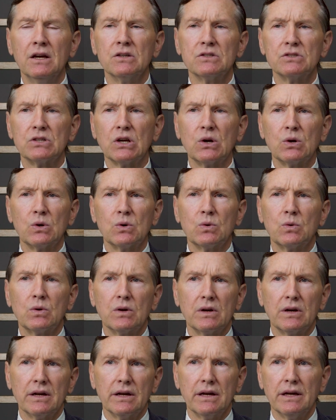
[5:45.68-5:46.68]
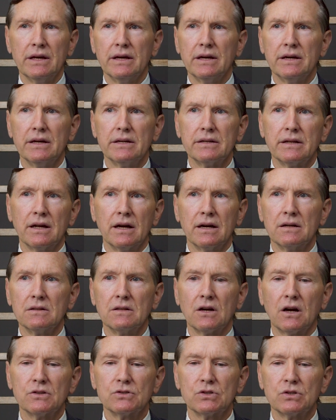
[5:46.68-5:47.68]
So a
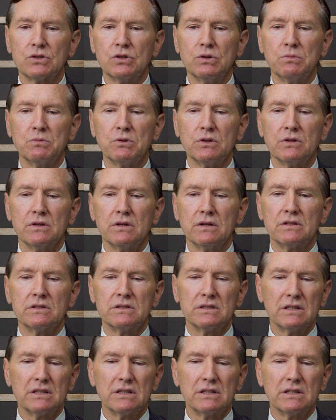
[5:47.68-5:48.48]
larger tumor